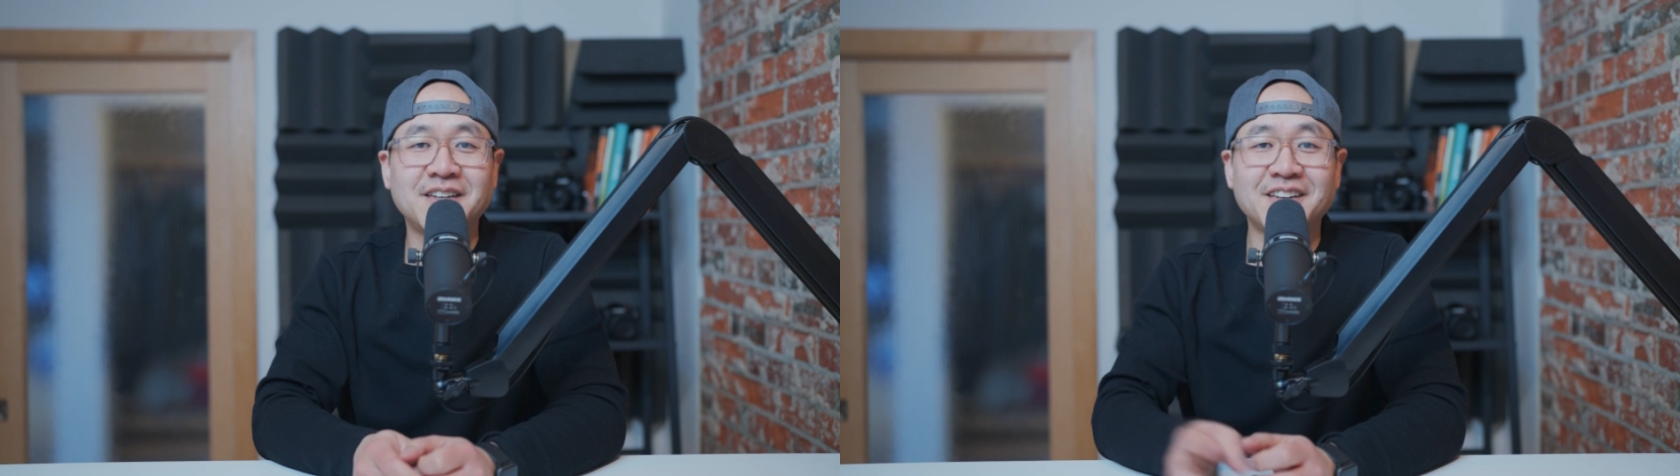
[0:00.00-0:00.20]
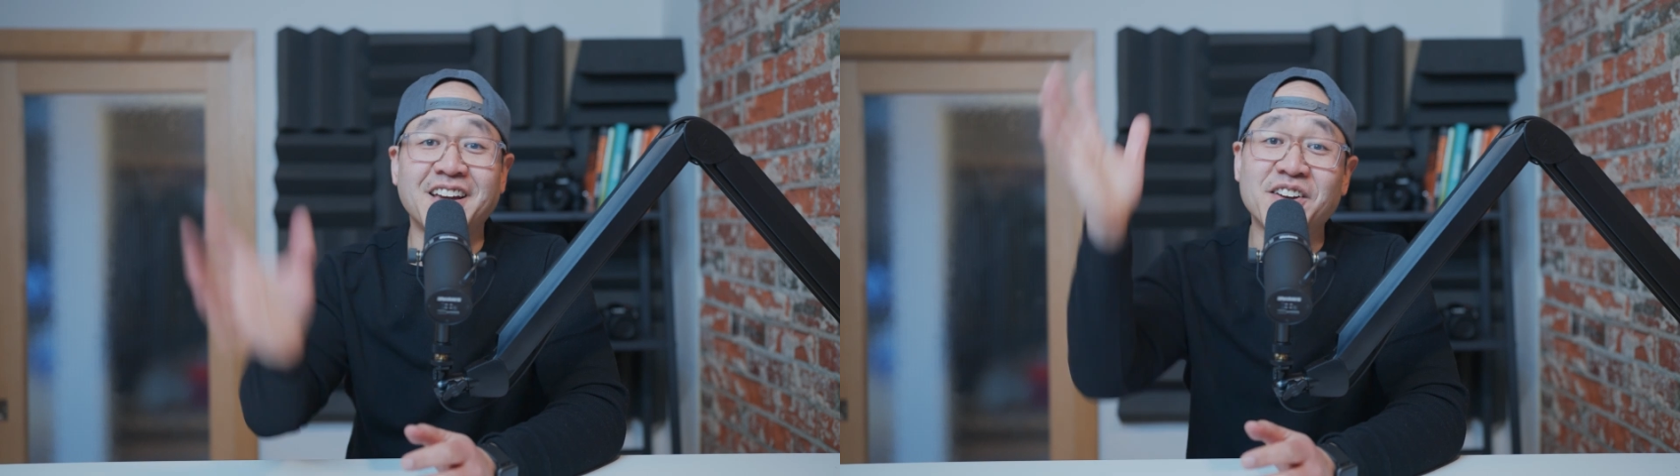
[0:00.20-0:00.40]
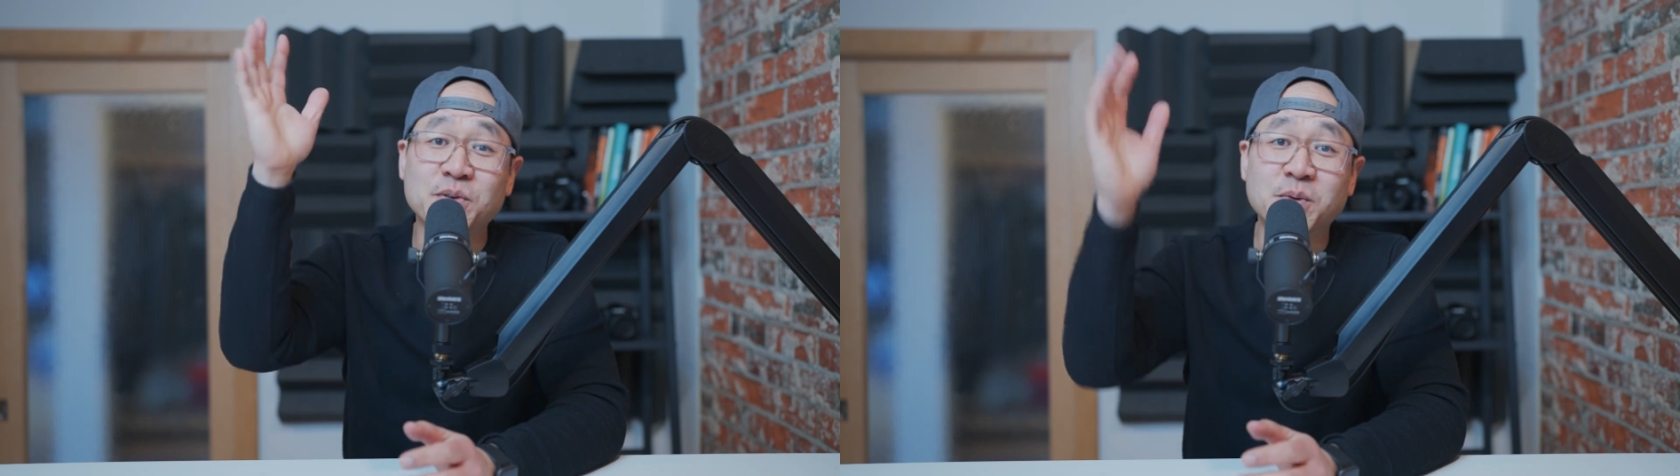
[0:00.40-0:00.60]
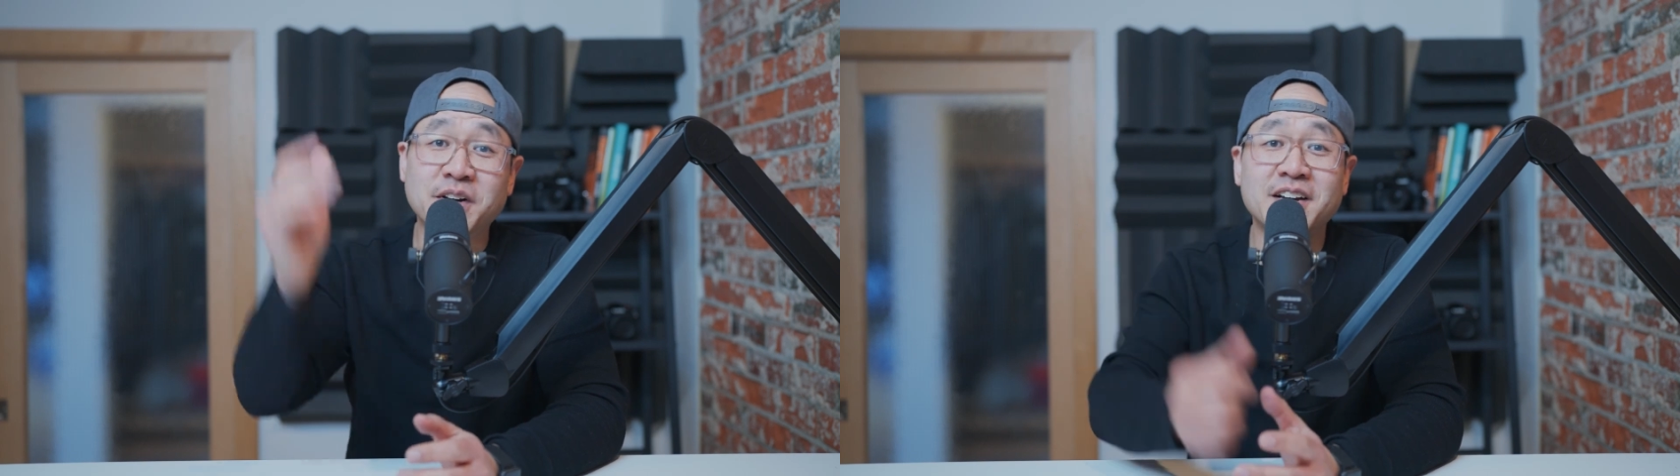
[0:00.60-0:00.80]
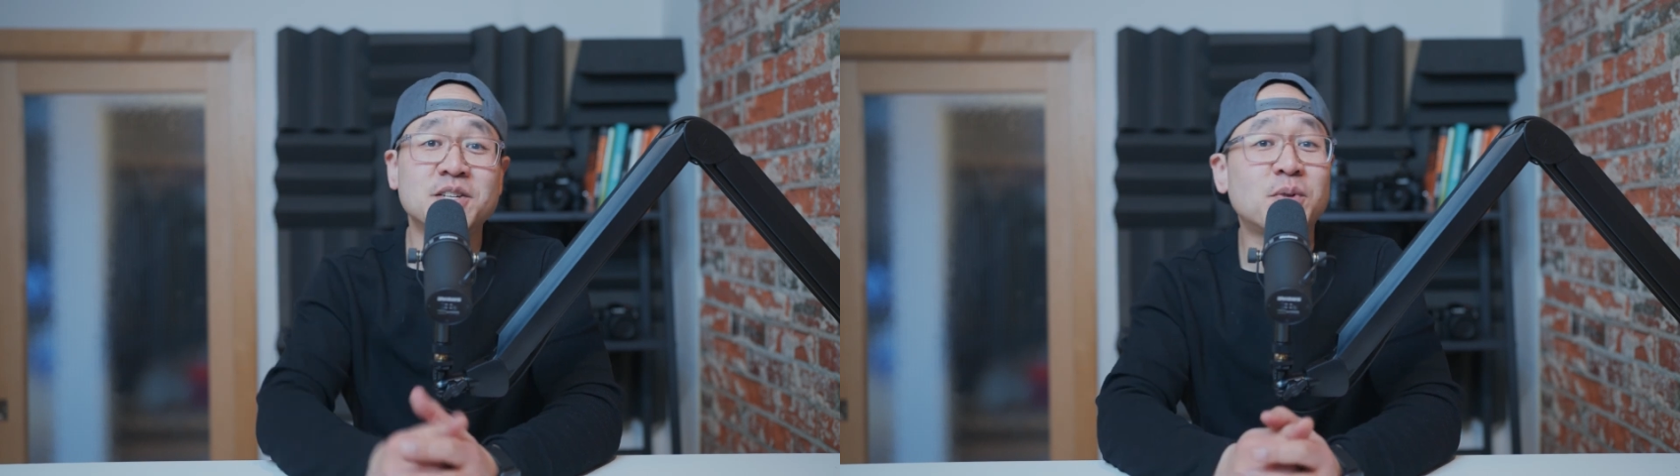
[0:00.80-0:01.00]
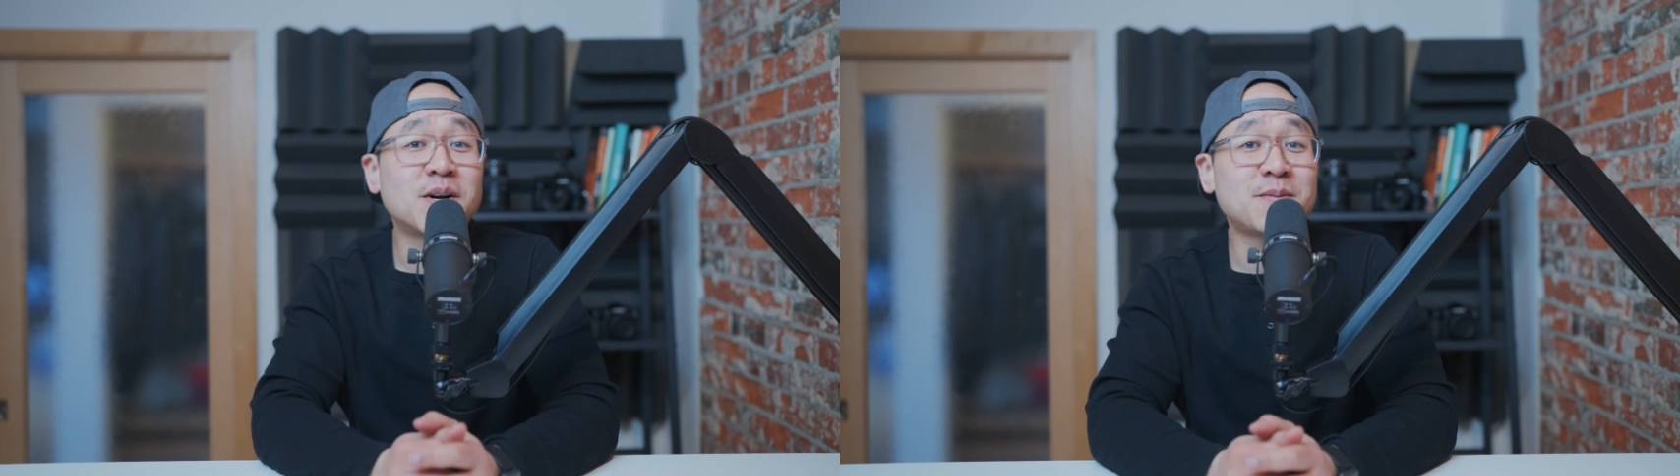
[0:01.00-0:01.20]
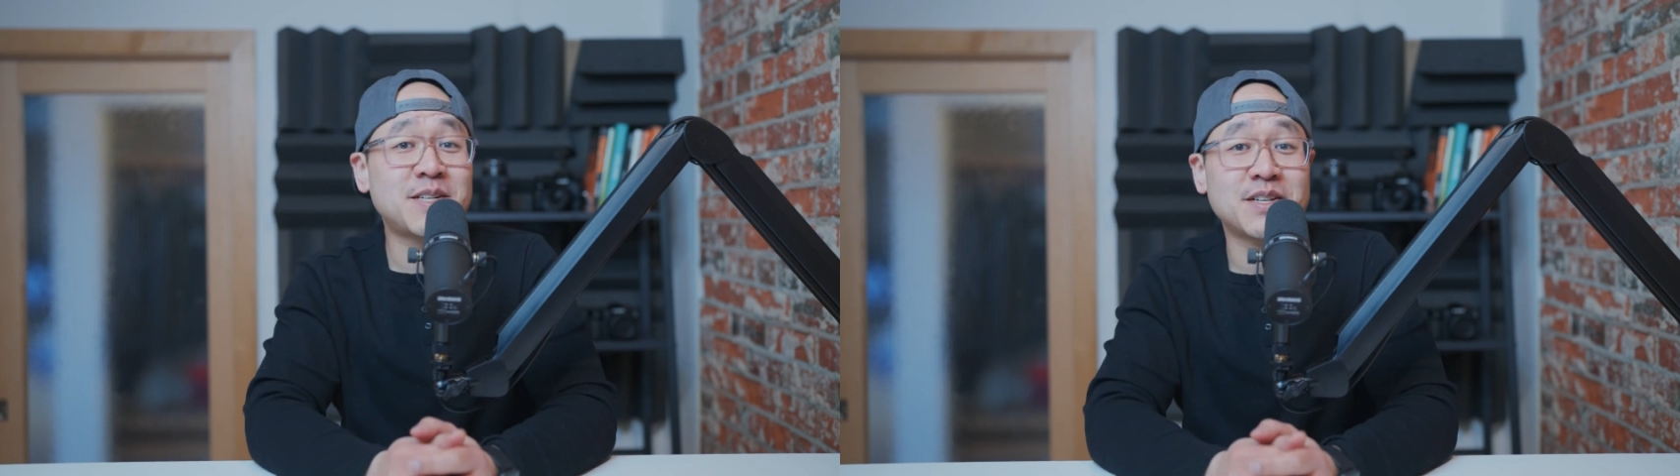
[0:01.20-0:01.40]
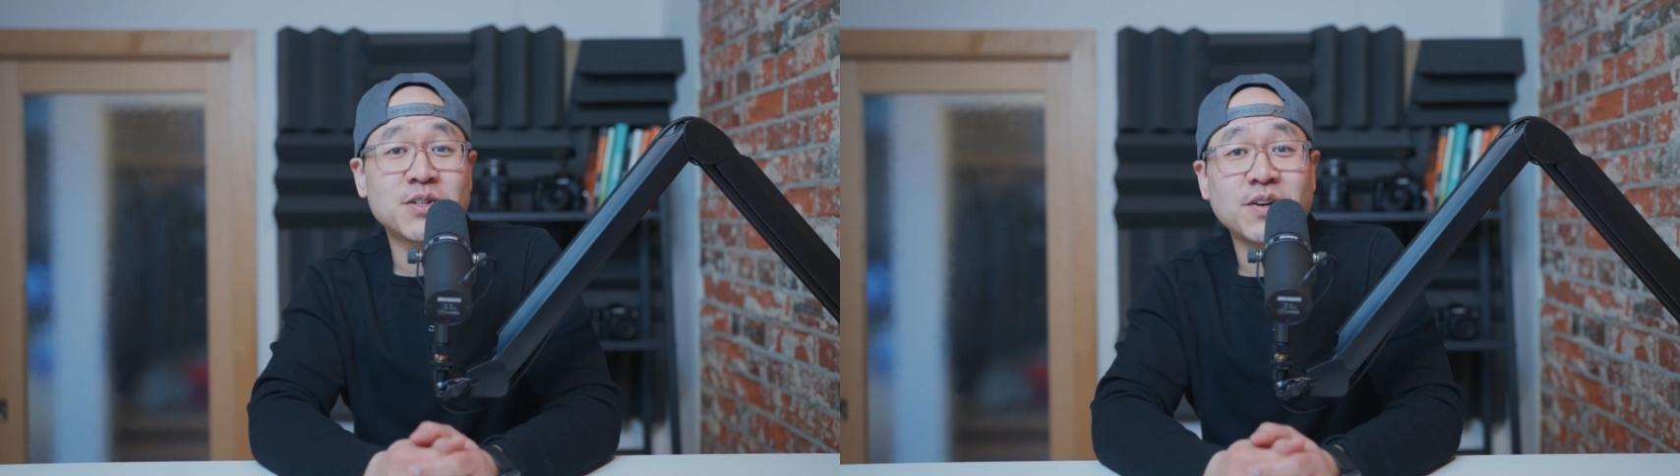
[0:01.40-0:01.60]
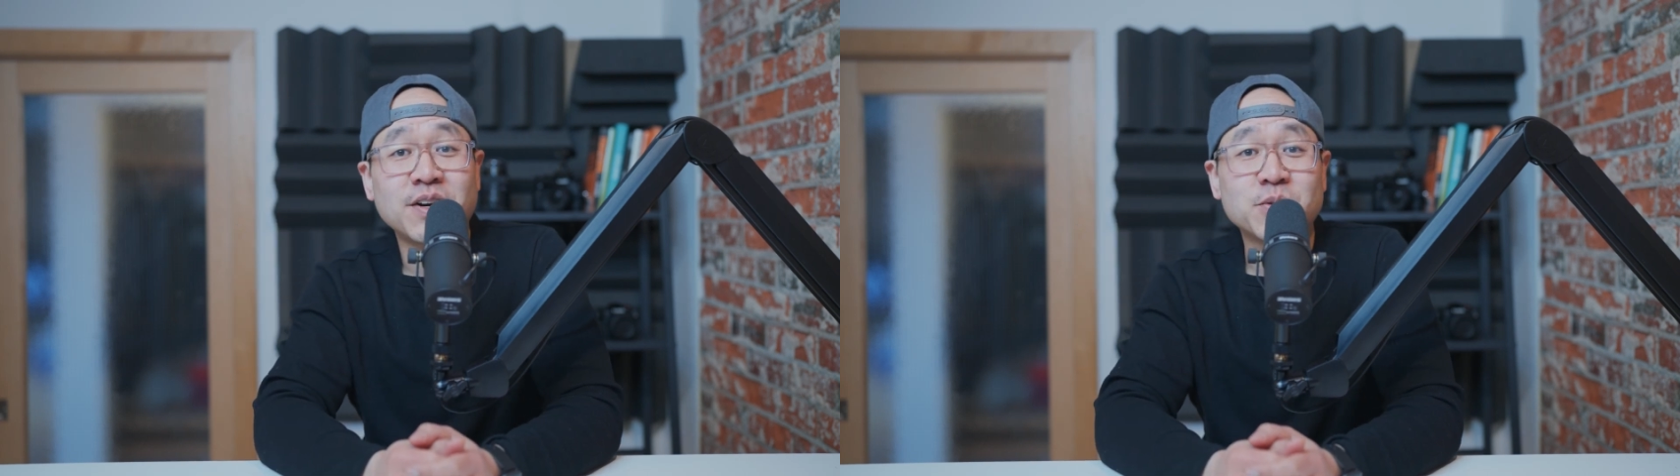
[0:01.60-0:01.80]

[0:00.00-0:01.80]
Hey everyone, as promised yesterday,